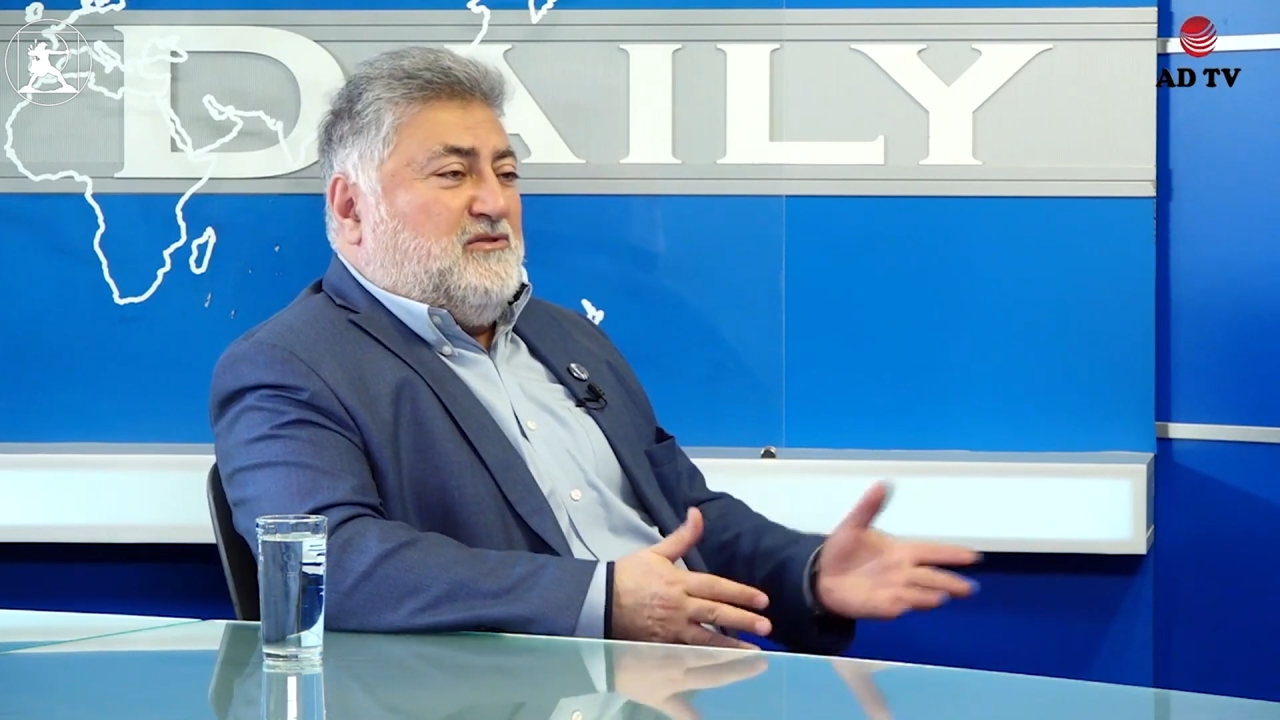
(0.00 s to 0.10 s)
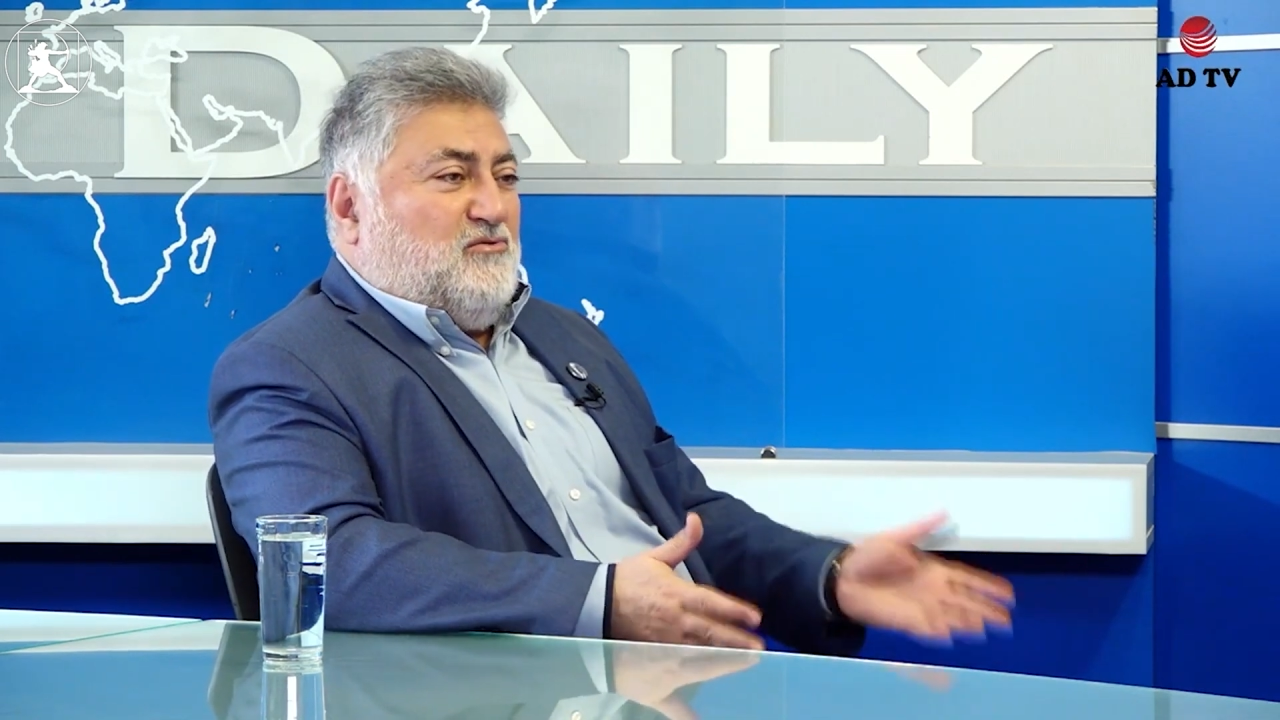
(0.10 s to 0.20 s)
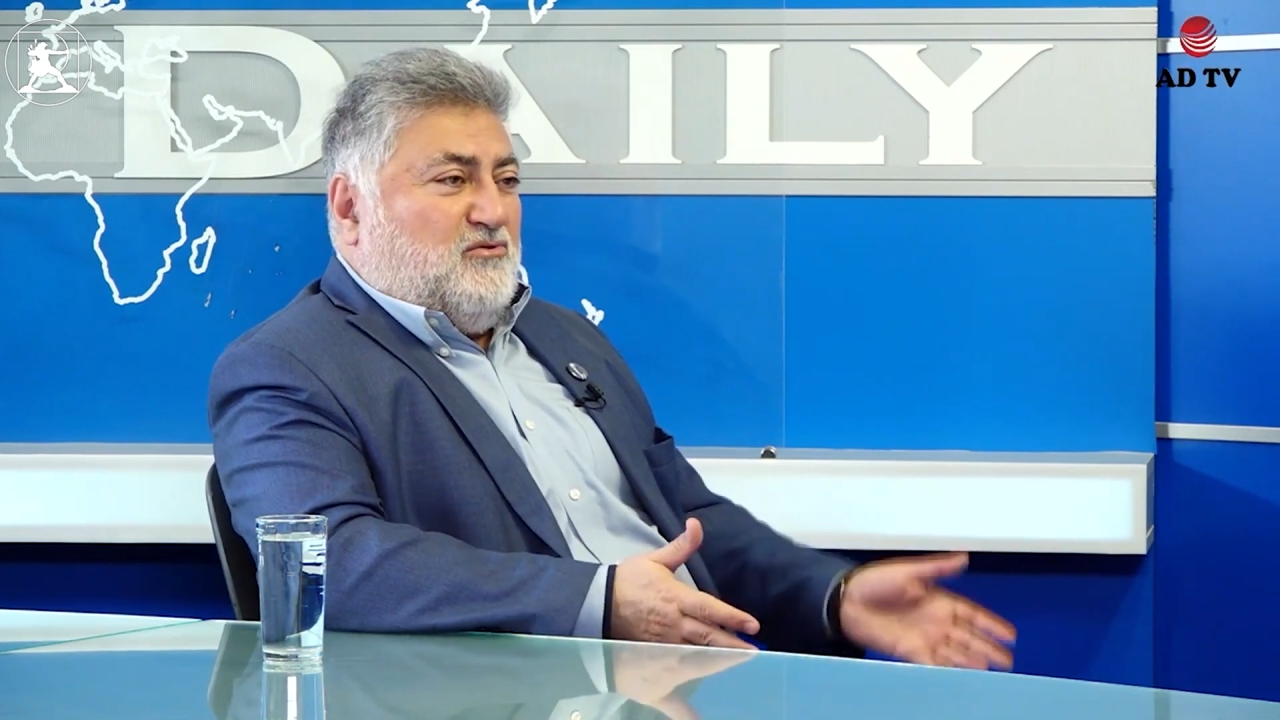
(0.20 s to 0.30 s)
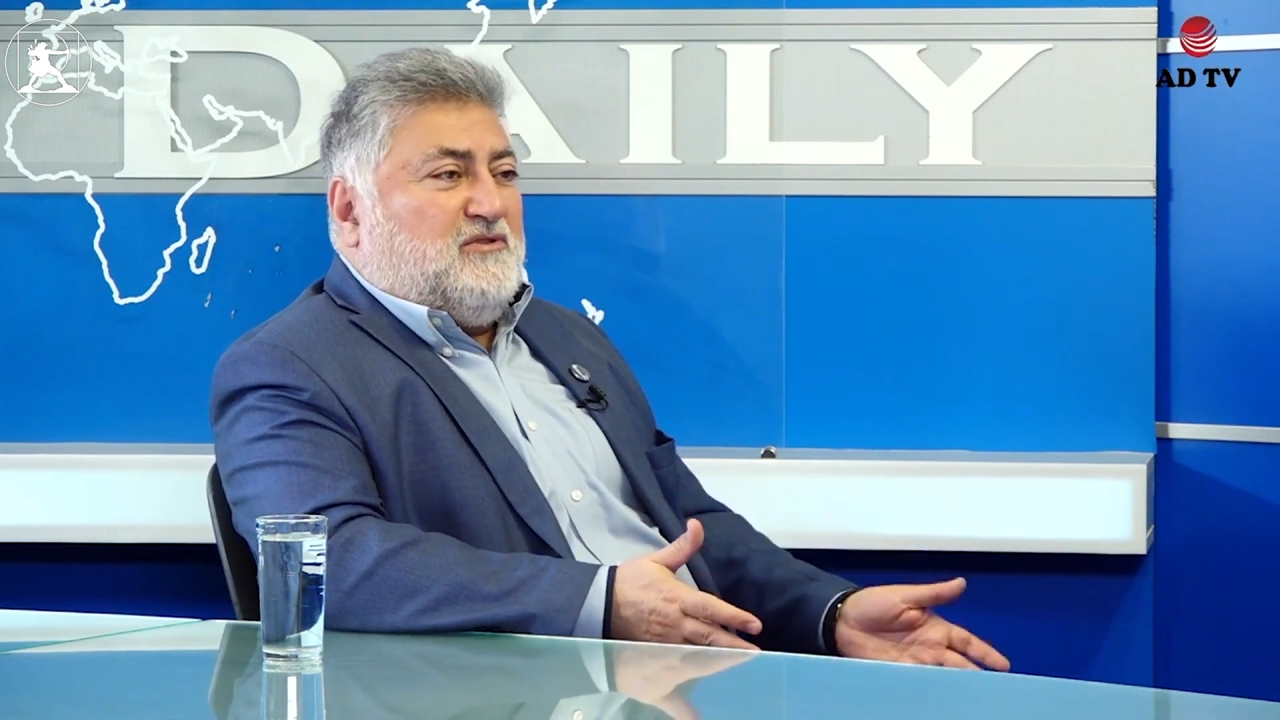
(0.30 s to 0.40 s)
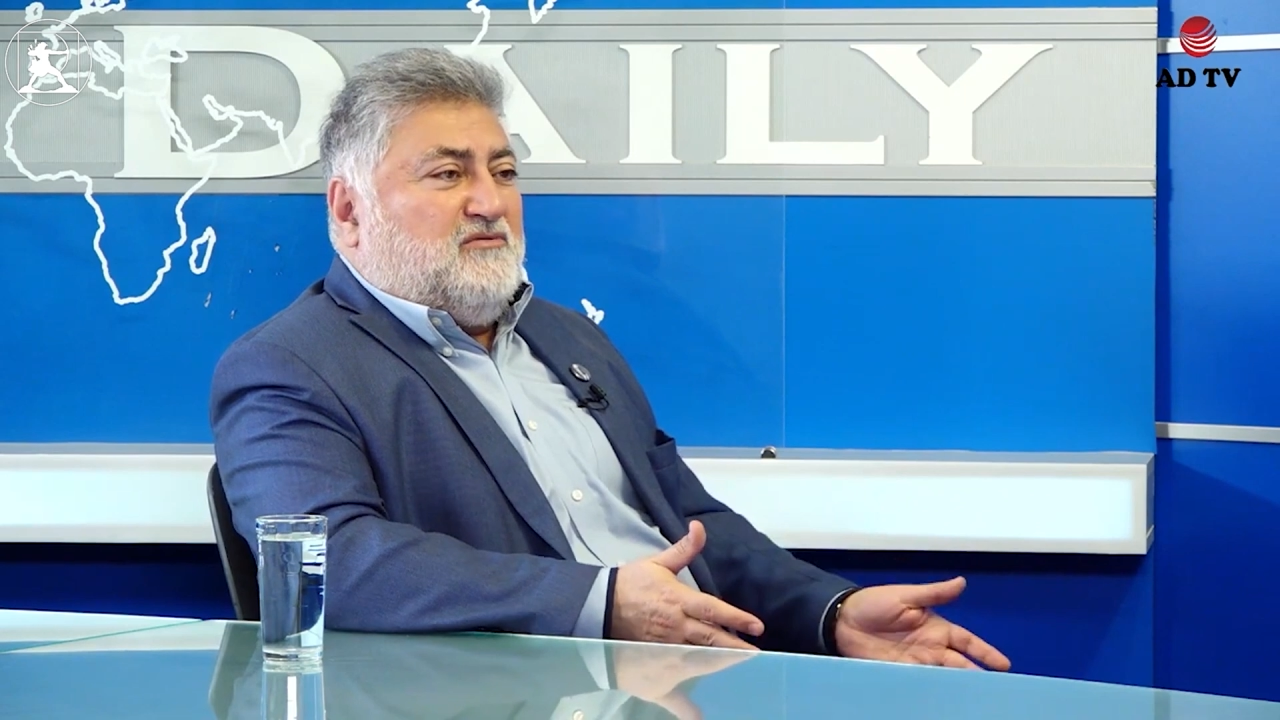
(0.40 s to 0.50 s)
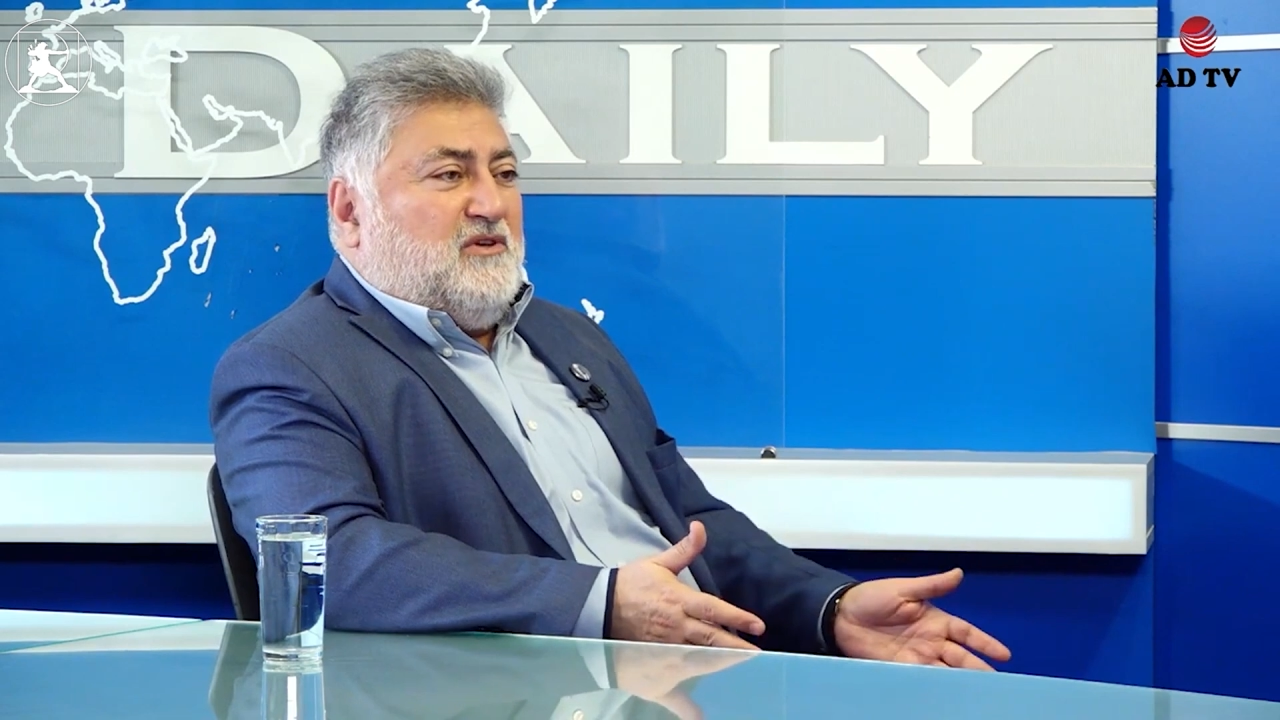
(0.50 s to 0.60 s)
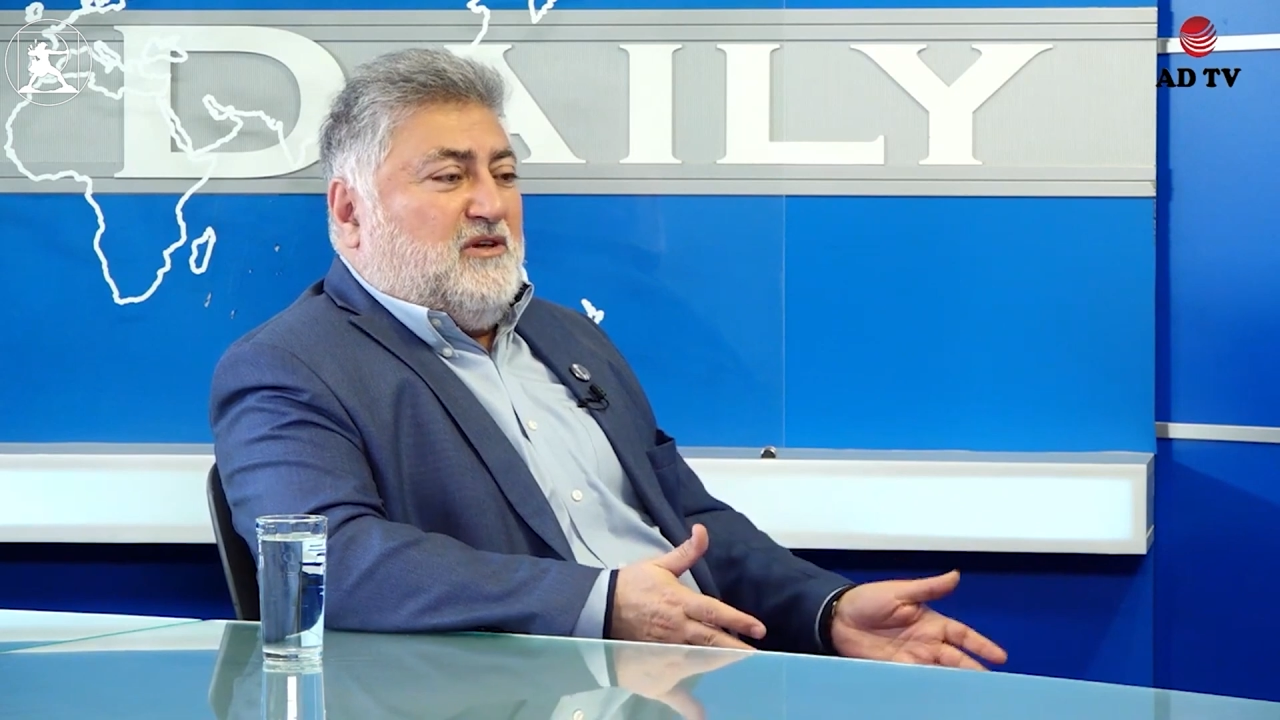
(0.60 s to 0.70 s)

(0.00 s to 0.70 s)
help solve